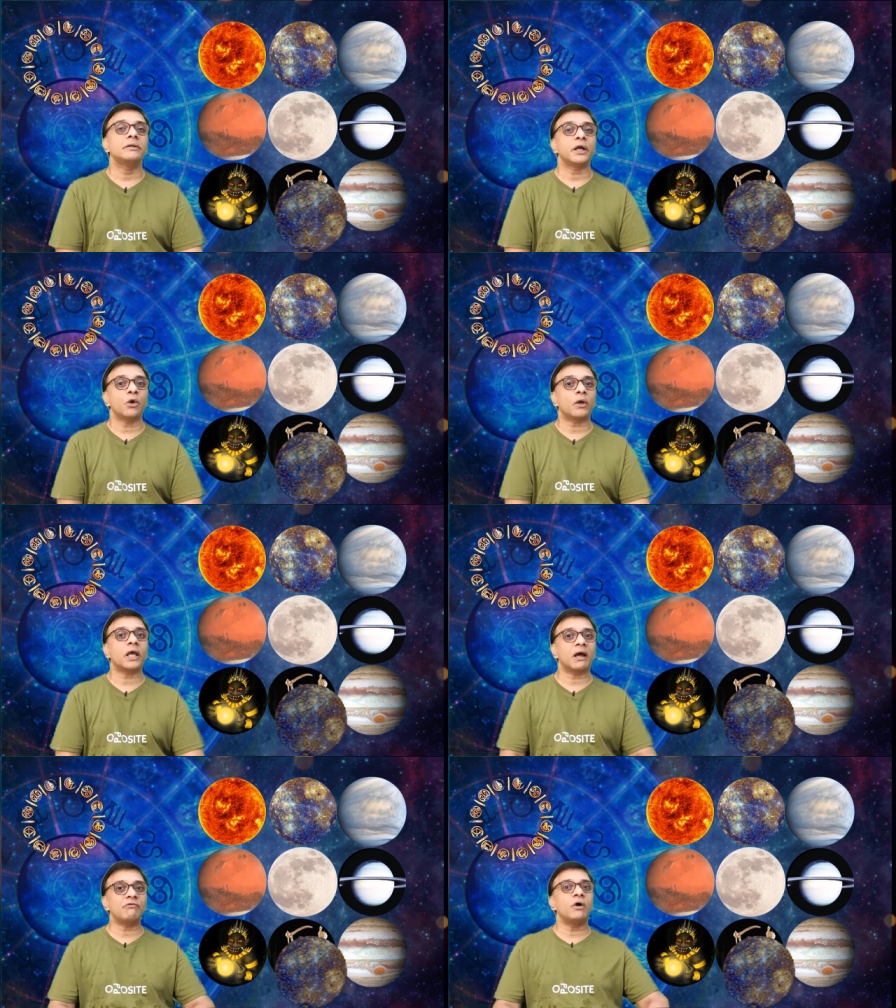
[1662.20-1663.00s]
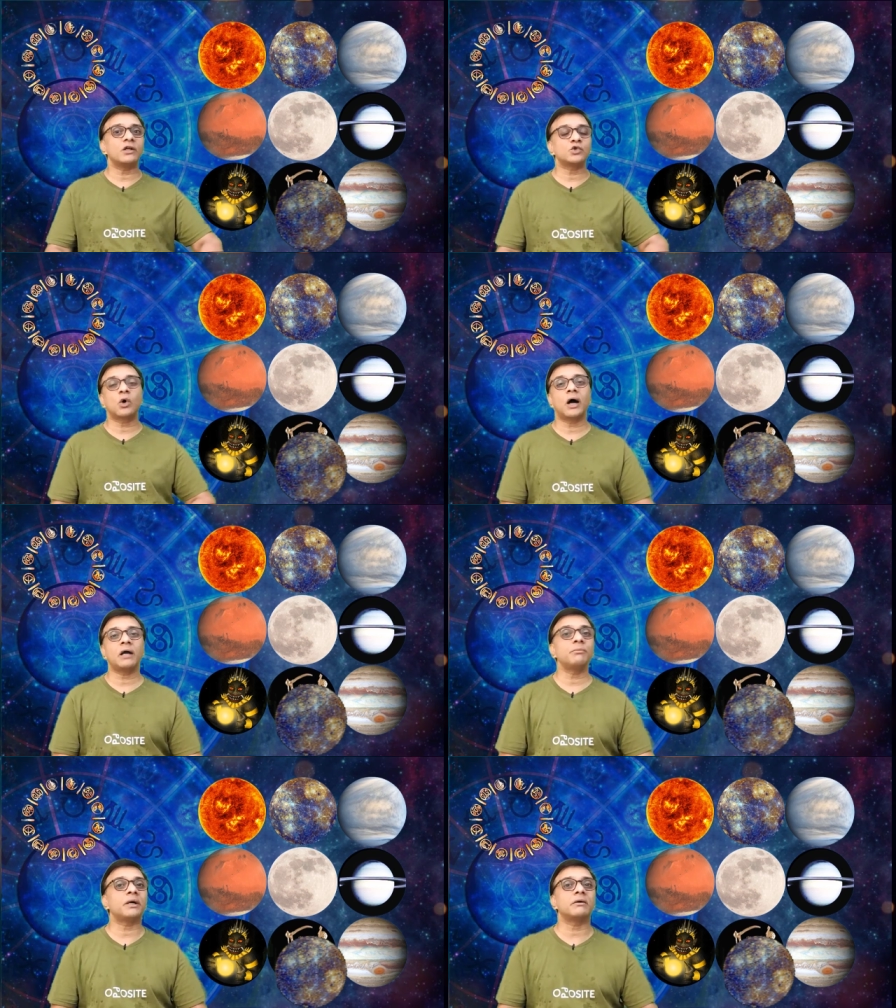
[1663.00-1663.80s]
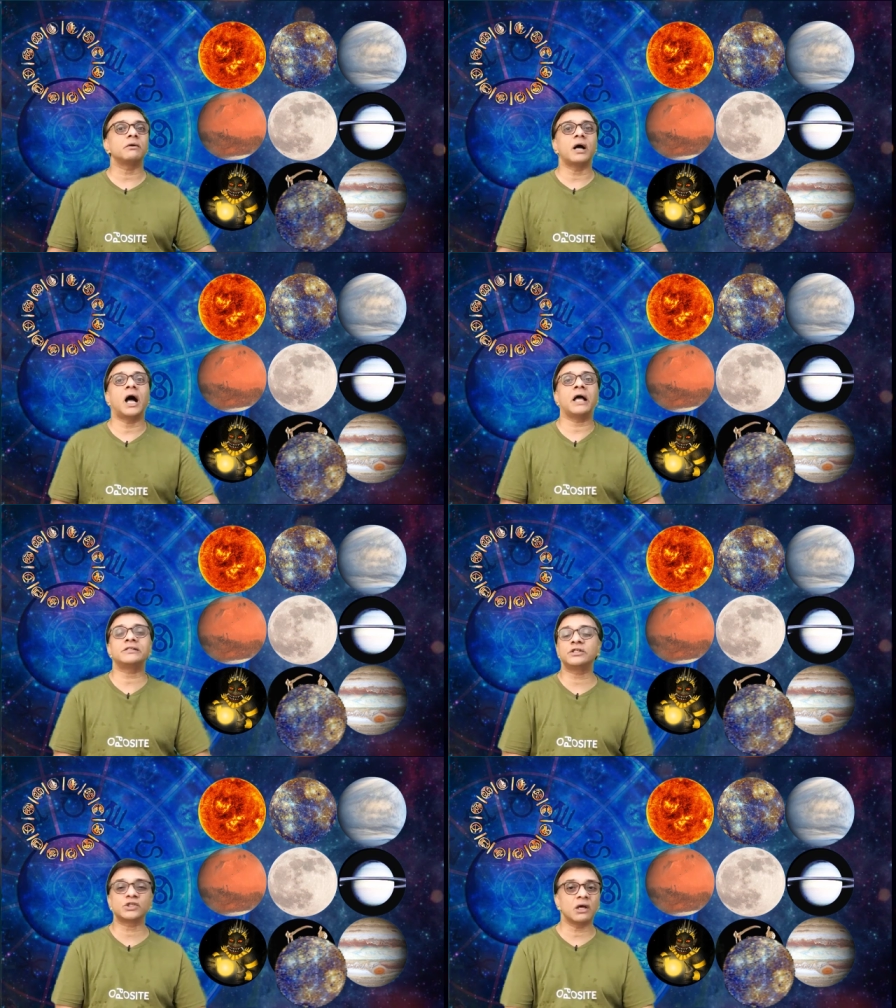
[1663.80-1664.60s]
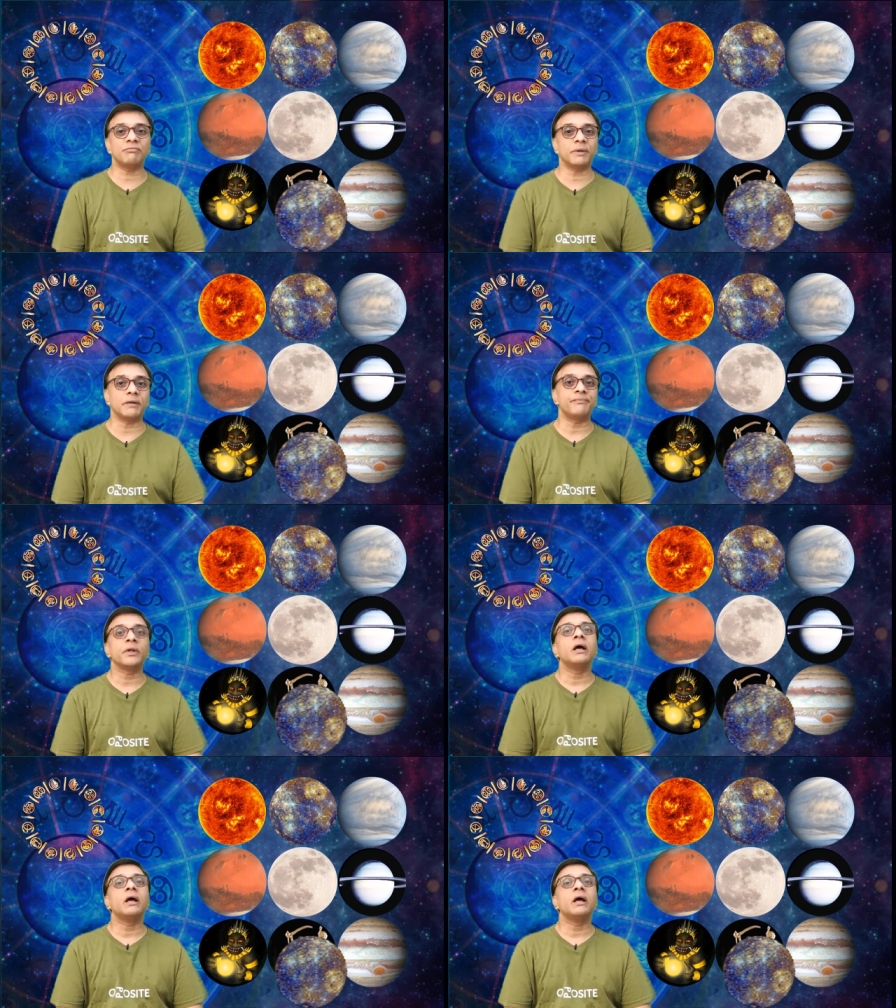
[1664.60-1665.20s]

that okay, I have worked so hard, but has it served me?